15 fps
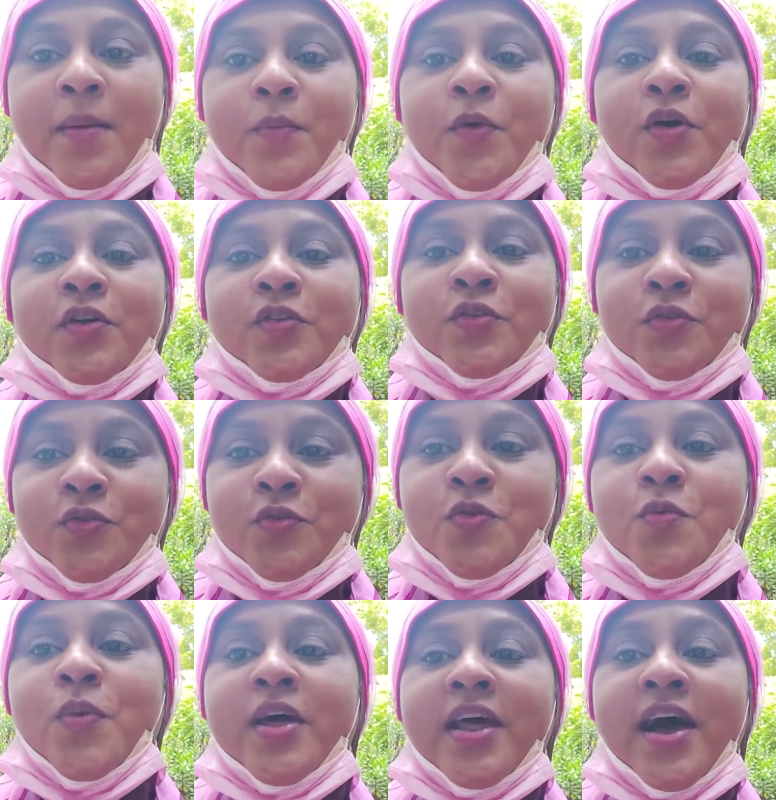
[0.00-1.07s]
I'm going to do
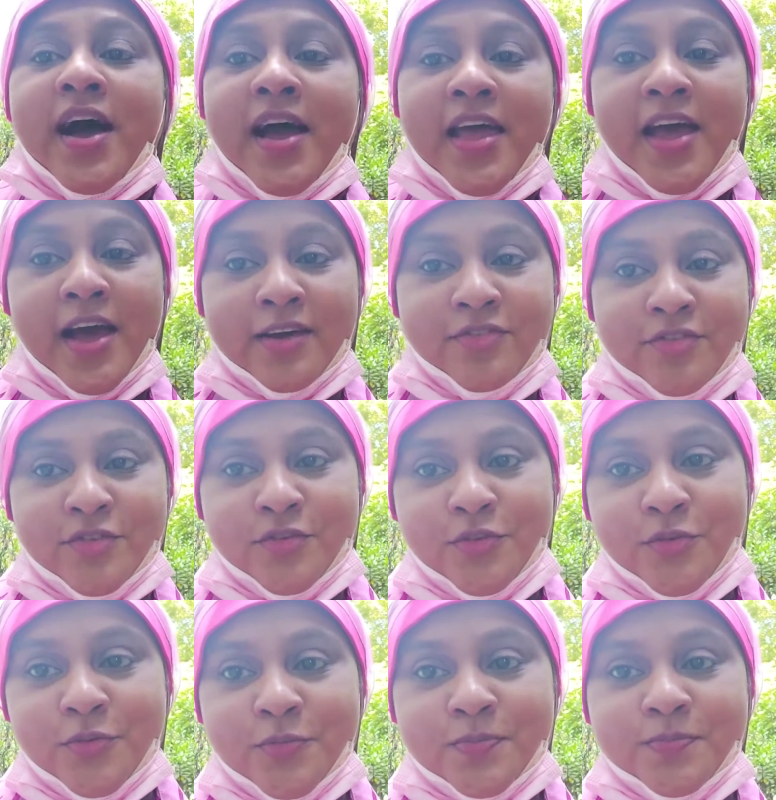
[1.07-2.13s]
what I have to
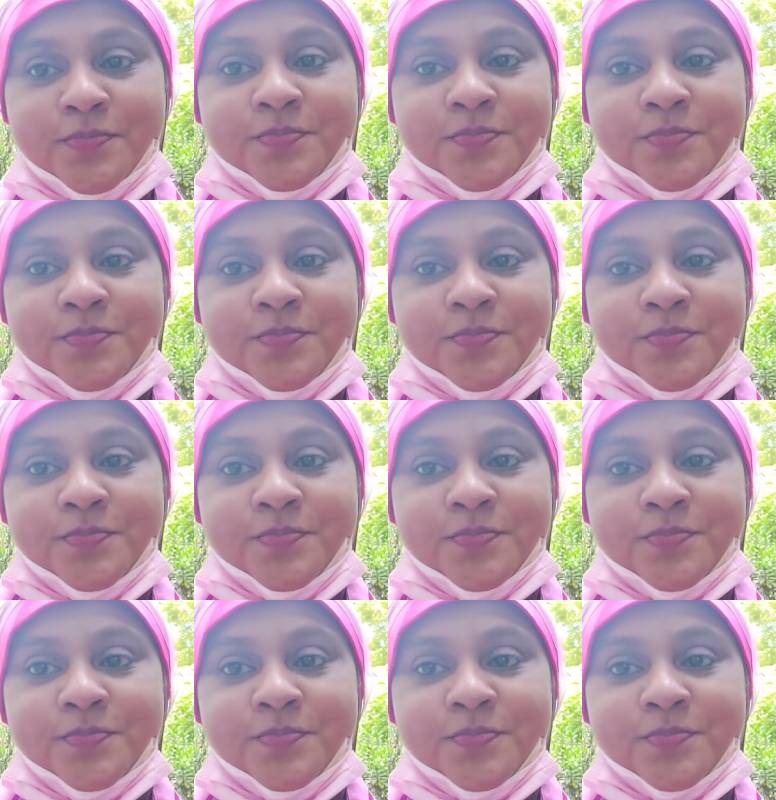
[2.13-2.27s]
do.